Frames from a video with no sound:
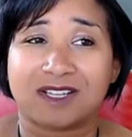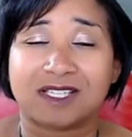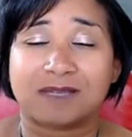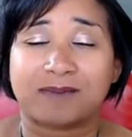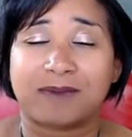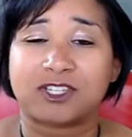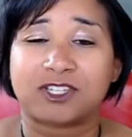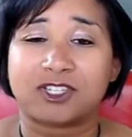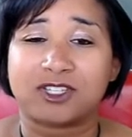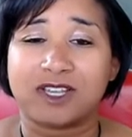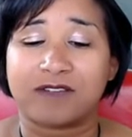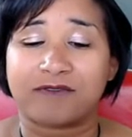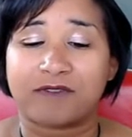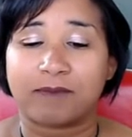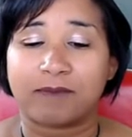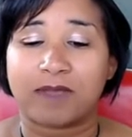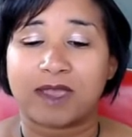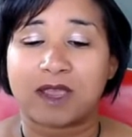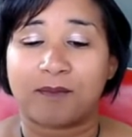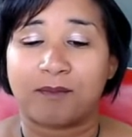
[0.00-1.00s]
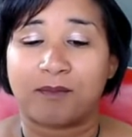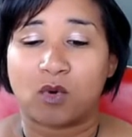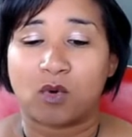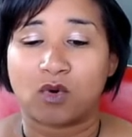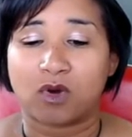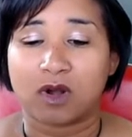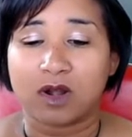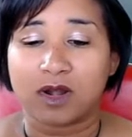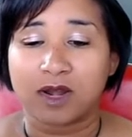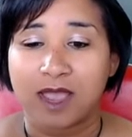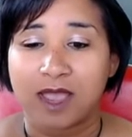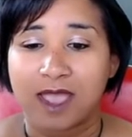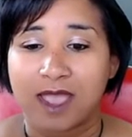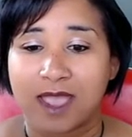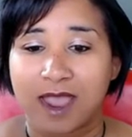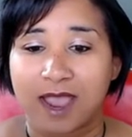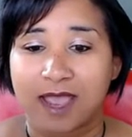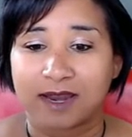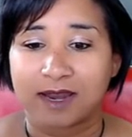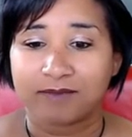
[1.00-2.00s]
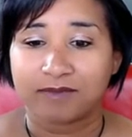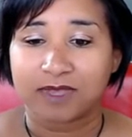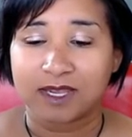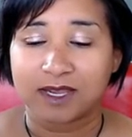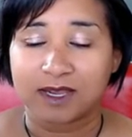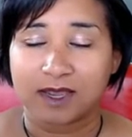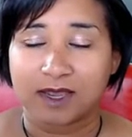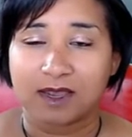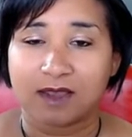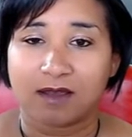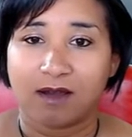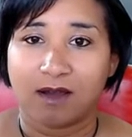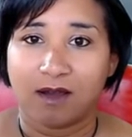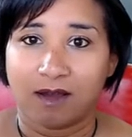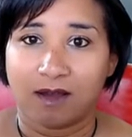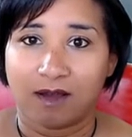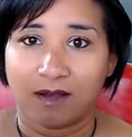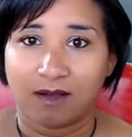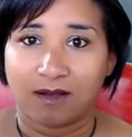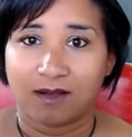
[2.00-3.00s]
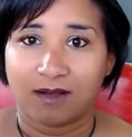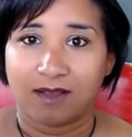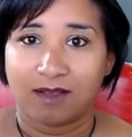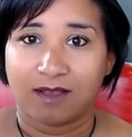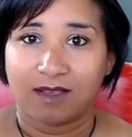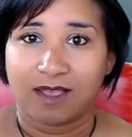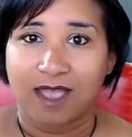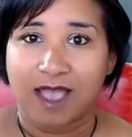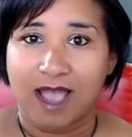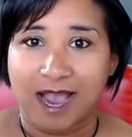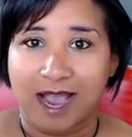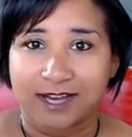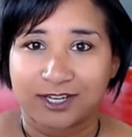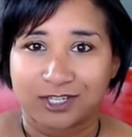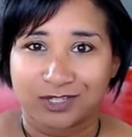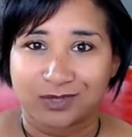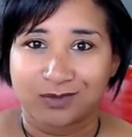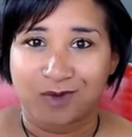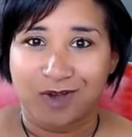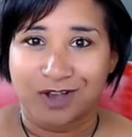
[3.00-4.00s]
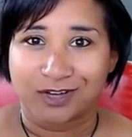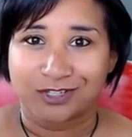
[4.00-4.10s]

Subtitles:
especially if I'm like bored and I'm thinking, oh, I just